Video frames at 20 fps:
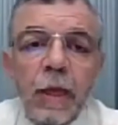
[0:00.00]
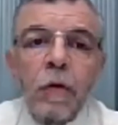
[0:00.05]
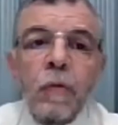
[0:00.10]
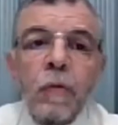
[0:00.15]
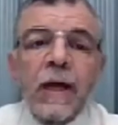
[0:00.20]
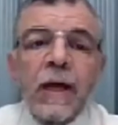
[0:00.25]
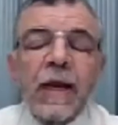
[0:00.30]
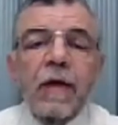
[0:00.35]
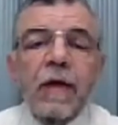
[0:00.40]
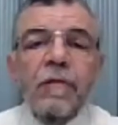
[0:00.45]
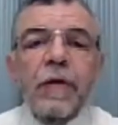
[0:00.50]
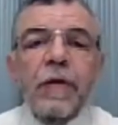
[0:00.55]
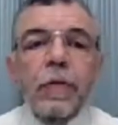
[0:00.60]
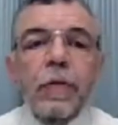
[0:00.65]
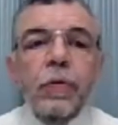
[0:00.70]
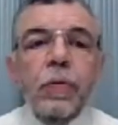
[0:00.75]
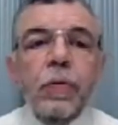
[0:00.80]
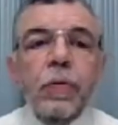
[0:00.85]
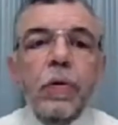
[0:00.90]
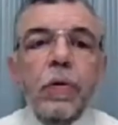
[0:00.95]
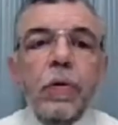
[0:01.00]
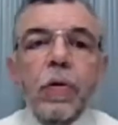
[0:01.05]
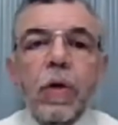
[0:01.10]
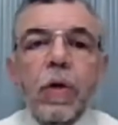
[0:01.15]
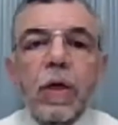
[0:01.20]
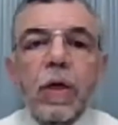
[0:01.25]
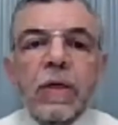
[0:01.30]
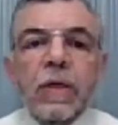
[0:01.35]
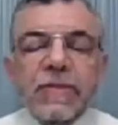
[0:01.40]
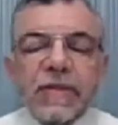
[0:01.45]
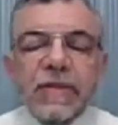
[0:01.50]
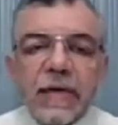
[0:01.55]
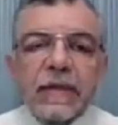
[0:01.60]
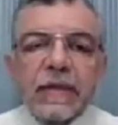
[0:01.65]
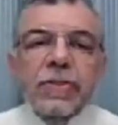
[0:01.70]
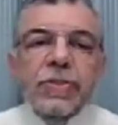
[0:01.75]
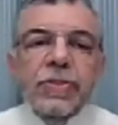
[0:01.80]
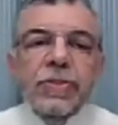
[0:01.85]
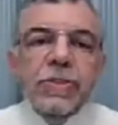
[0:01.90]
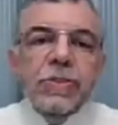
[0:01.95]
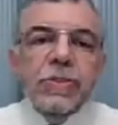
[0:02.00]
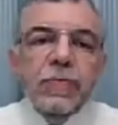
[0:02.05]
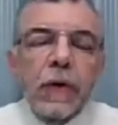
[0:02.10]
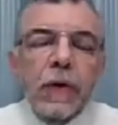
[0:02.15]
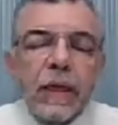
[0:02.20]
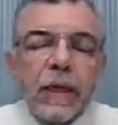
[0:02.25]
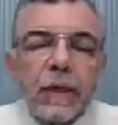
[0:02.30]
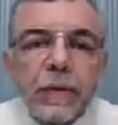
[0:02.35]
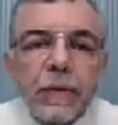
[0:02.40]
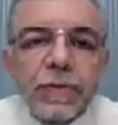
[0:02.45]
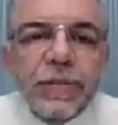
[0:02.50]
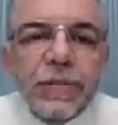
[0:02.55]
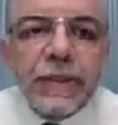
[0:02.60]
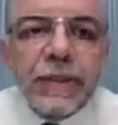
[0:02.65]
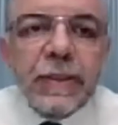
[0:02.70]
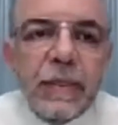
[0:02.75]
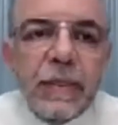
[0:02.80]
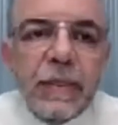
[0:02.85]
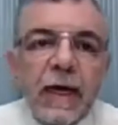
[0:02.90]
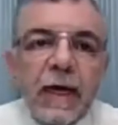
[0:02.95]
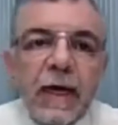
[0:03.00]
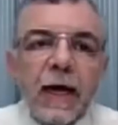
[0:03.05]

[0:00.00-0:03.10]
We are having two strategies while using the